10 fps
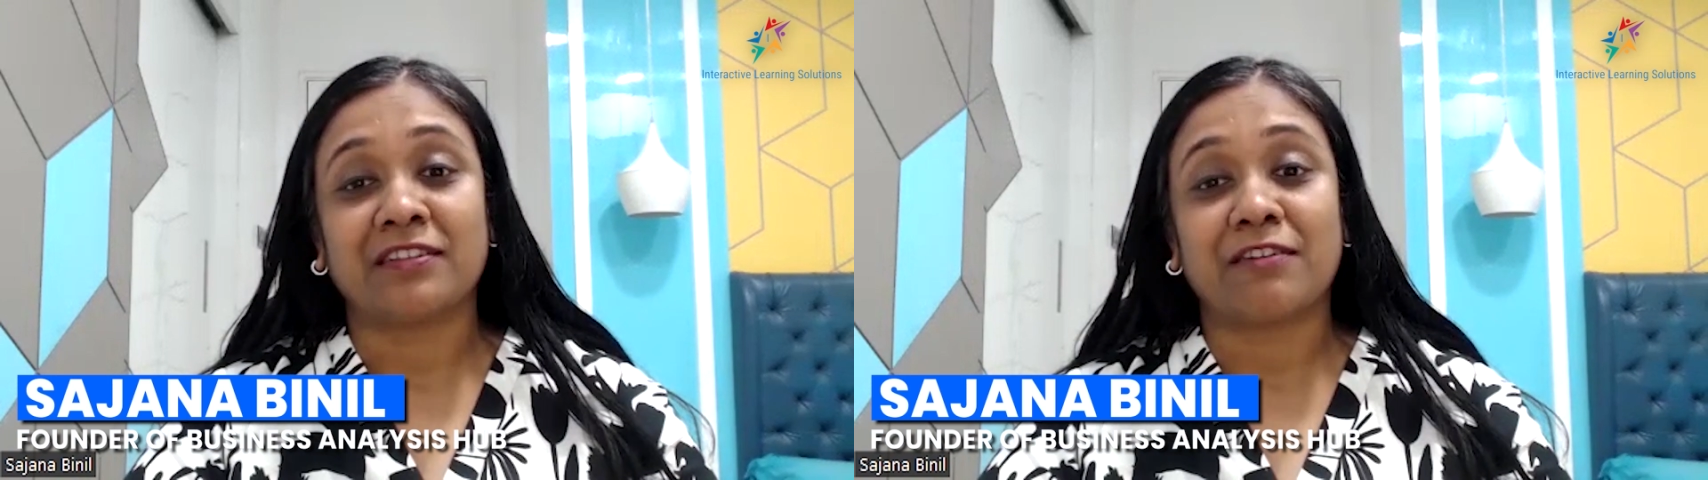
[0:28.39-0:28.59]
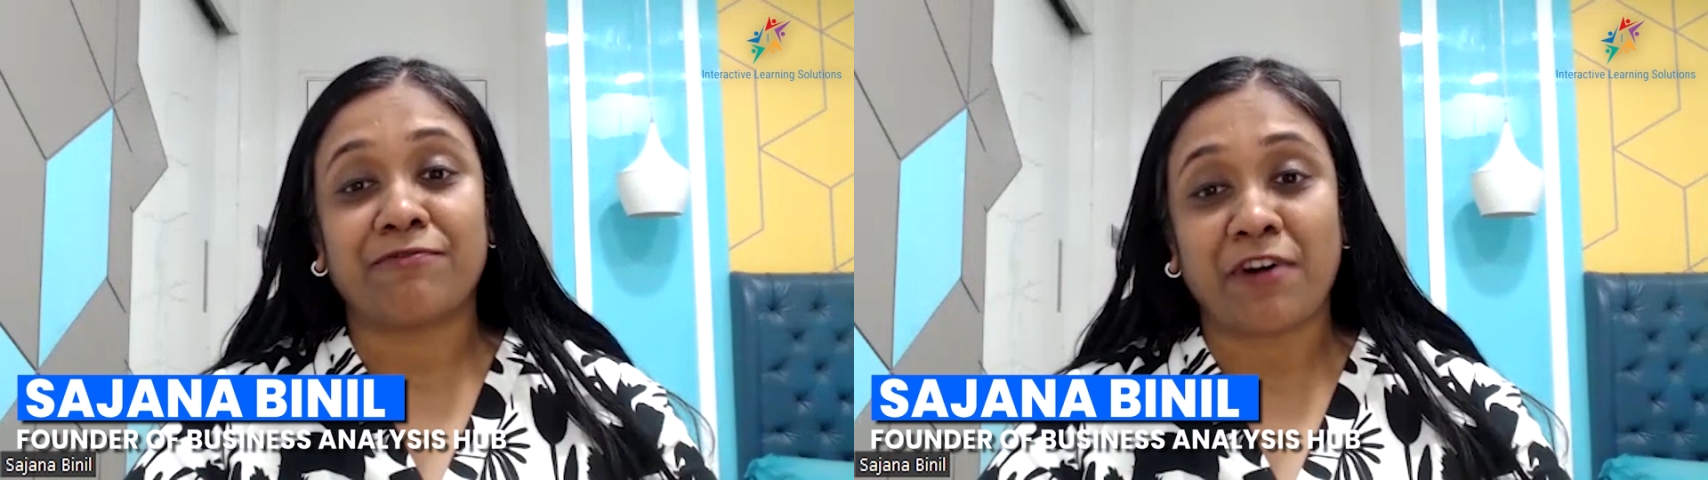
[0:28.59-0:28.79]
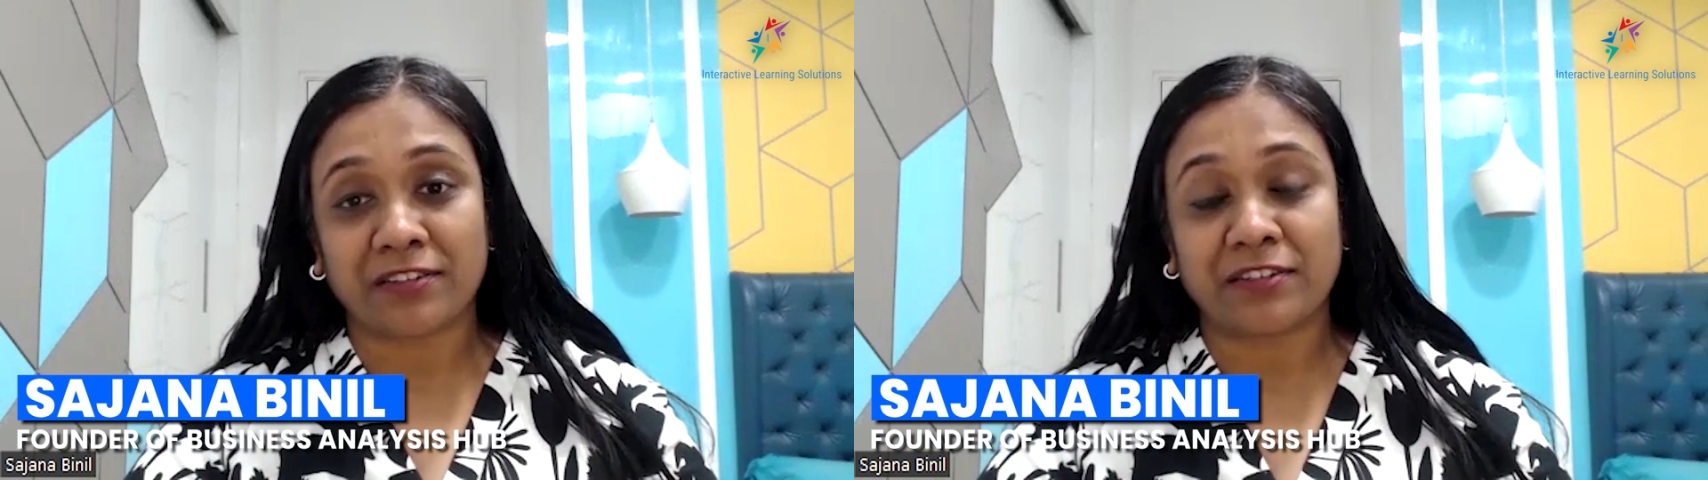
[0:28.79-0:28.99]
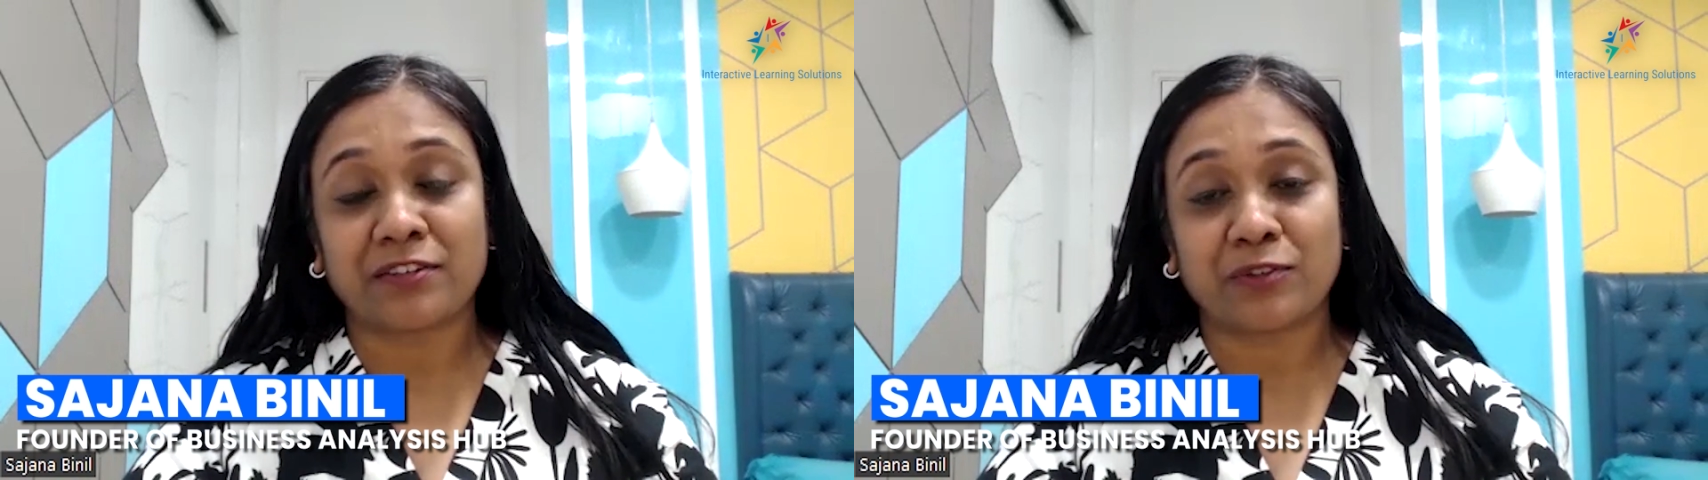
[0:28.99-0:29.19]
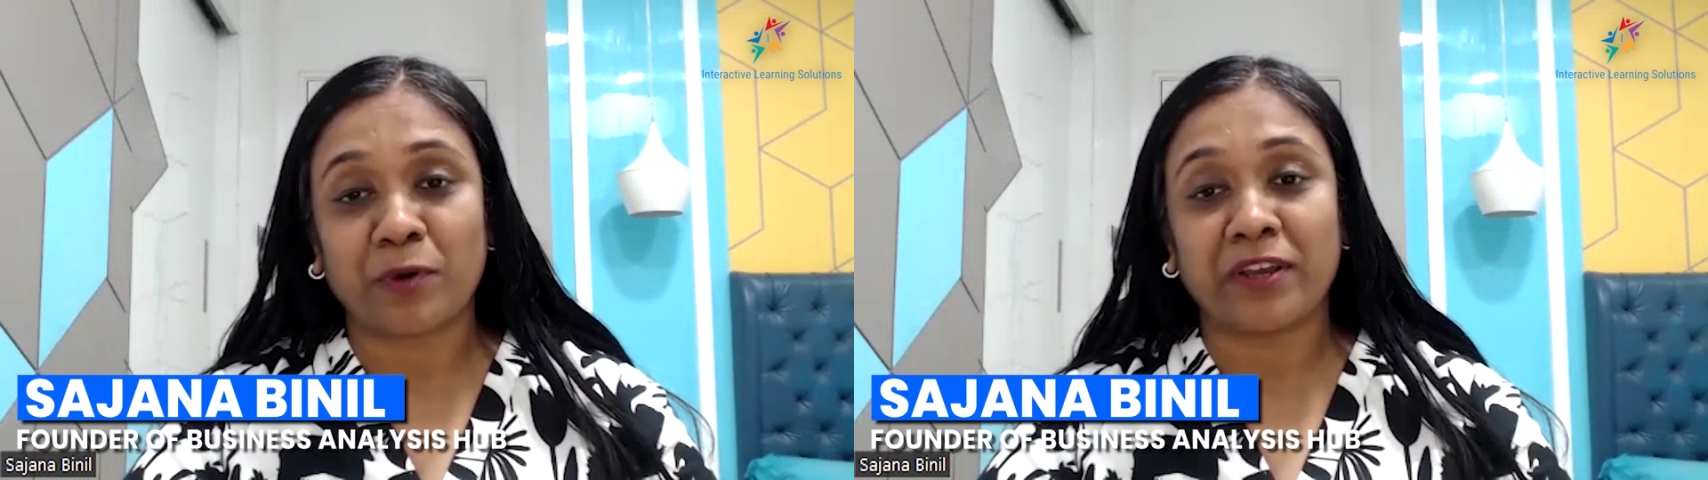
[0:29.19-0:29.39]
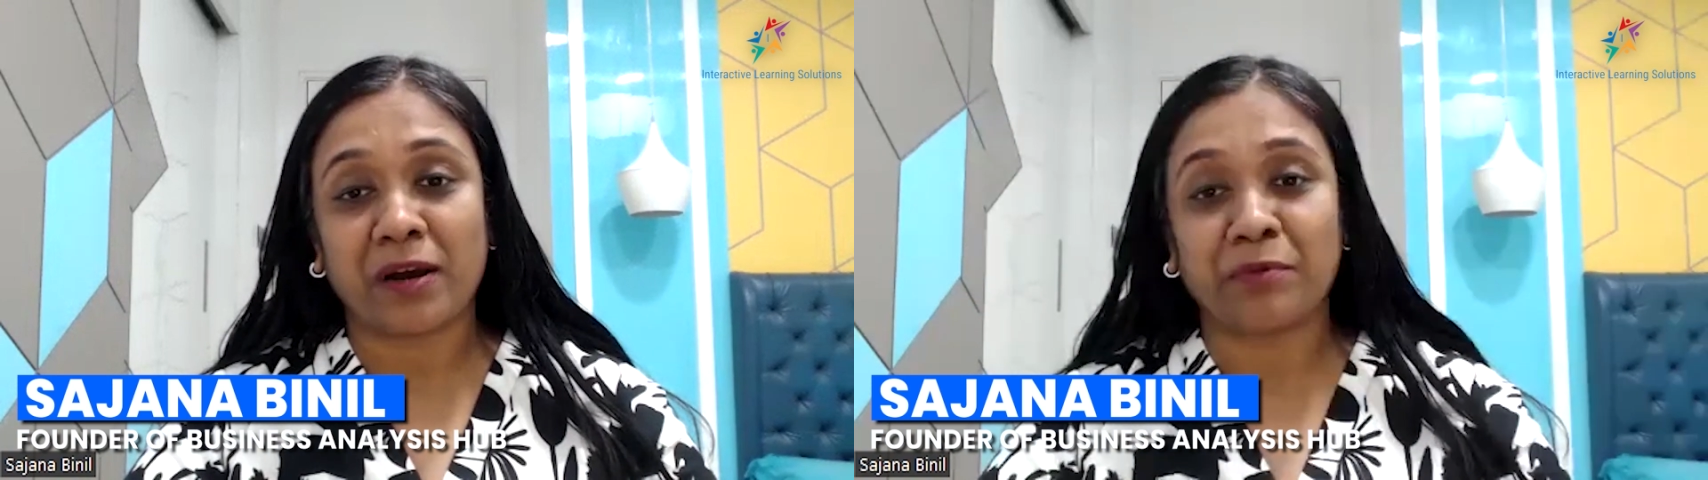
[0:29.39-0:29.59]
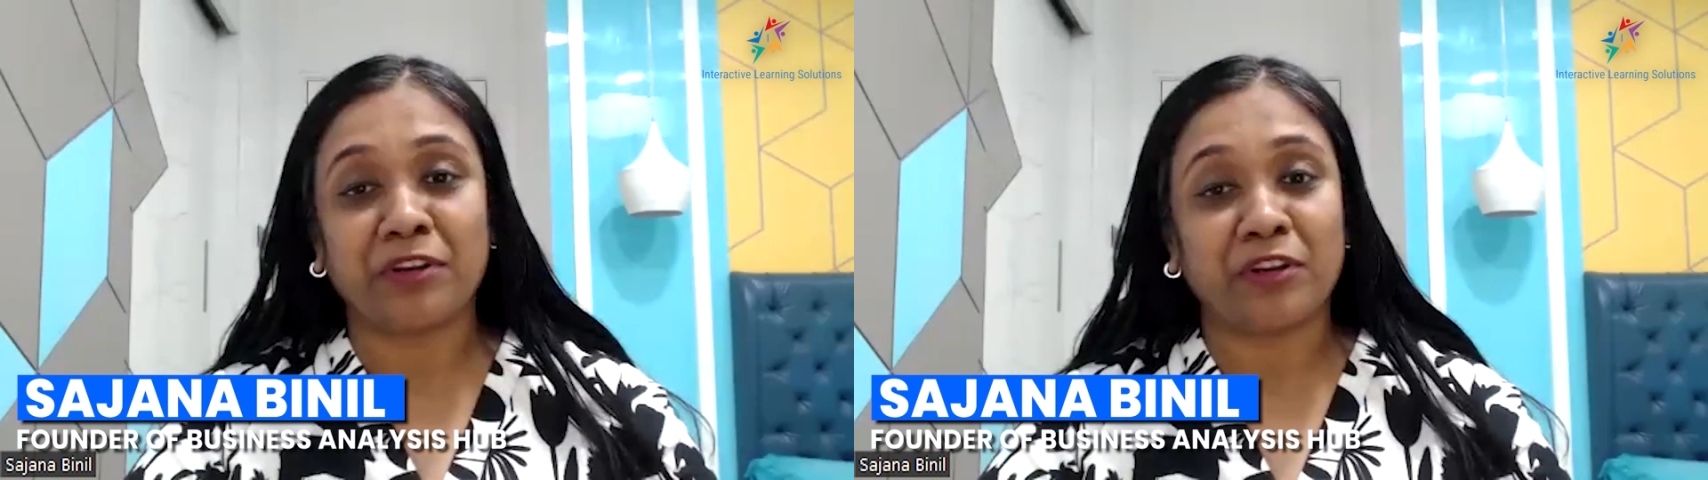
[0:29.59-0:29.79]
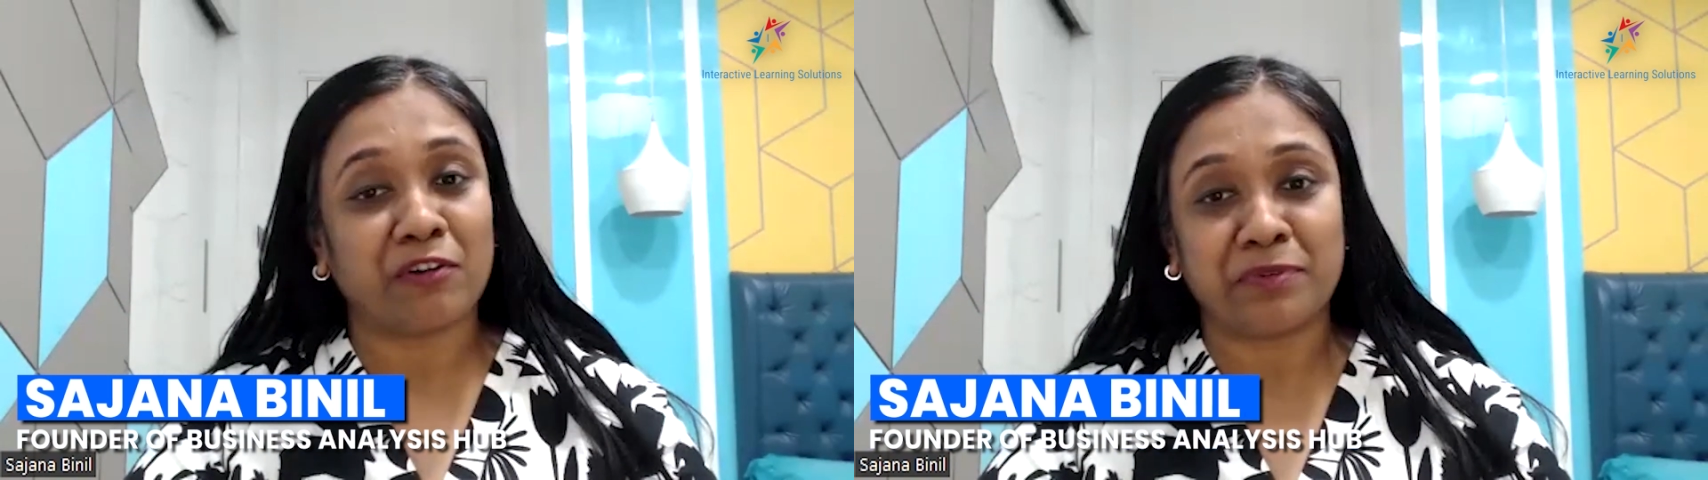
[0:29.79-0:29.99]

the fastest growing community of